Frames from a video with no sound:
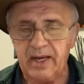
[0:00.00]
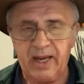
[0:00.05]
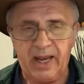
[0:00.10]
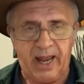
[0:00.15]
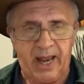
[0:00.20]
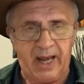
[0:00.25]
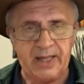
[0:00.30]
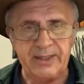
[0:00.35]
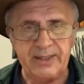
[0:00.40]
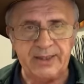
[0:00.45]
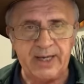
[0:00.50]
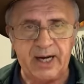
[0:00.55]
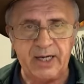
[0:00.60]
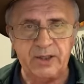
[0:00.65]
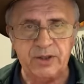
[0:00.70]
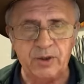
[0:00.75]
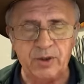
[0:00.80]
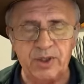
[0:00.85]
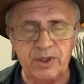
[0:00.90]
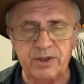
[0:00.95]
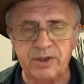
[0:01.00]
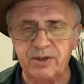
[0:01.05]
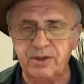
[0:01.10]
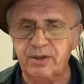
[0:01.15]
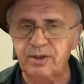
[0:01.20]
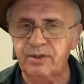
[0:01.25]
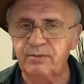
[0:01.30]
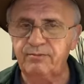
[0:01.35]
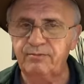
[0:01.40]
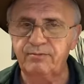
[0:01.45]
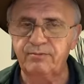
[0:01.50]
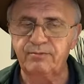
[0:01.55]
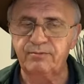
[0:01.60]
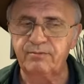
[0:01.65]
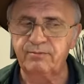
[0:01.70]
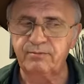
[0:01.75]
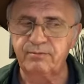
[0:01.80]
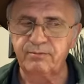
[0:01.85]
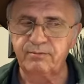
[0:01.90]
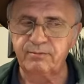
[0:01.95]
How did they do it?
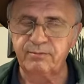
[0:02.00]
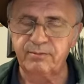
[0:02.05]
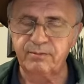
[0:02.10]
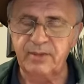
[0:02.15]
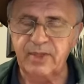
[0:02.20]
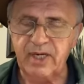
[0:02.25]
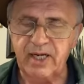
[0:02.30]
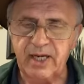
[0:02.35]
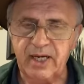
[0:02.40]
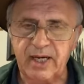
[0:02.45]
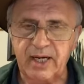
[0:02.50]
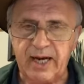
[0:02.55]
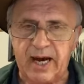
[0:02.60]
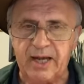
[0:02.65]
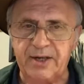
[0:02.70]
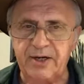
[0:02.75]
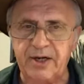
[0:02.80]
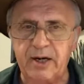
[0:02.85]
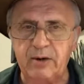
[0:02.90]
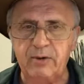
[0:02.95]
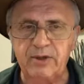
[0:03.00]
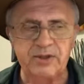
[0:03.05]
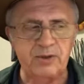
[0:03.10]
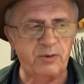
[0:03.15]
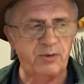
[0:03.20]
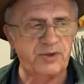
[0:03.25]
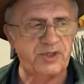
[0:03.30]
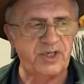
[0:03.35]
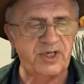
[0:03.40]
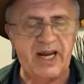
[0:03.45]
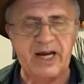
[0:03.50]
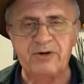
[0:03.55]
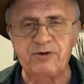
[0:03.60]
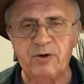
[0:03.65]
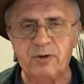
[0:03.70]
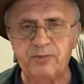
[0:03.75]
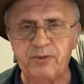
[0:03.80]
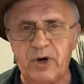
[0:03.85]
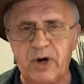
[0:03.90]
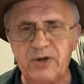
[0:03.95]
I don't know, it was a
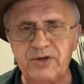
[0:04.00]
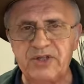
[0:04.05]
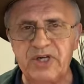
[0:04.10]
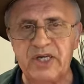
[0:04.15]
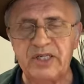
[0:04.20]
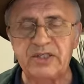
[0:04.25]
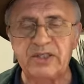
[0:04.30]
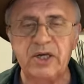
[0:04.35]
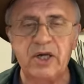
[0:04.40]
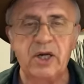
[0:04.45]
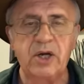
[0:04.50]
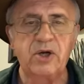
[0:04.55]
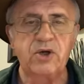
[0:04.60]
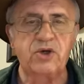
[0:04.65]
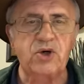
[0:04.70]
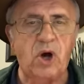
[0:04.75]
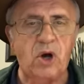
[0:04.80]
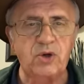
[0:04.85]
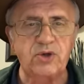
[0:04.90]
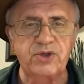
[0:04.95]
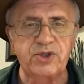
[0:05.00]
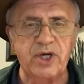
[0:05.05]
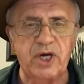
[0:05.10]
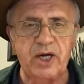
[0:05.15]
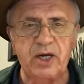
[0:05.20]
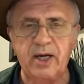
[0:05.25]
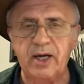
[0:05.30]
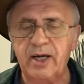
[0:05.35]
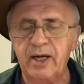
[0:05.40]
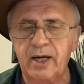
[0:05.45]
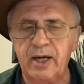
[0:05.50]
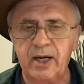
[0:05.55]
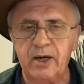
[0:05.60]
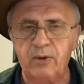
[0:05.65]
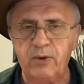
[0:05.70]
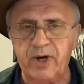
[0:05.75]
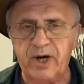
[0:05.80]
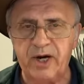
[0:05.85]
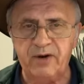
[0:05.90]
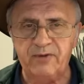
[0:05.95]
natural process, culture,
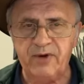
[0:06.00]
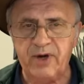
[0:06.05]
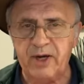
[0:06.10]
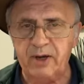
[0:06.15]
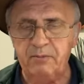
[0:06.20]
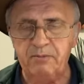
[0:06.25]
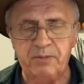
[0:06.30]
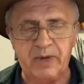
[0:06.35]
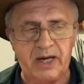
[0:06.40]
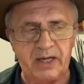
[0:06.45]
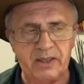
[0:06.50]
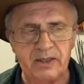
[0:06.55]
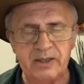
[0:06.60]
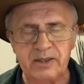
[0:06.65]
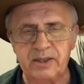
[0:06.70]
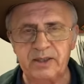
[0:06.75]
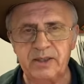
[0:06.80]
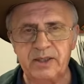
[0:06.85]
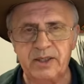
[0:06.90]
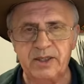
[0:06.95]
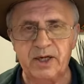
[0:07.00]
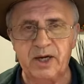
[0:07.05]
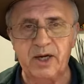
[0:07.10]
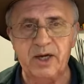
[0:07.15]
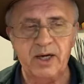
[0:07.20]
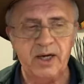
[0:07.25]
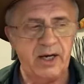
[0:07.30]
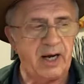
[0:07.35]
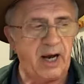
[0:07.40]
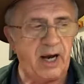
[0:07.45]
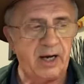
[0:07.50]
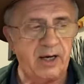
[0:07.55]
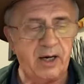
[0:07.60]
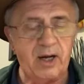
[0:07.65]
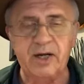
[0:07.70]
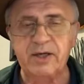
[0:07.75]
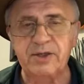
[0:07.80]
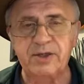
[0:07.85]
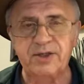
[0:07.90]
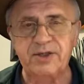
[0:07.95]
whatever, but you know, I'd
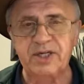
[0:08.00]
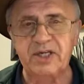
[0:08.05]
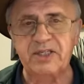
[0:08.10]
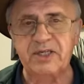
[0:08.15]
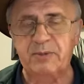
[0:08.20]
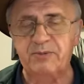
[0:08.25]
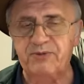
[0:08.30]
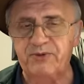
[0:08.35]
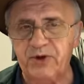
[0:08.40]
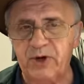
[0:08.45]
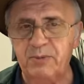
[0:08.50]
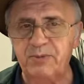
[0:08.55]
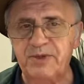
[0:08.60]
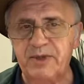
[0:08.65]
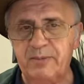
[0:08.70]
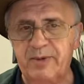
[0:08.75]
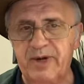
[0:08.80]
like to see some films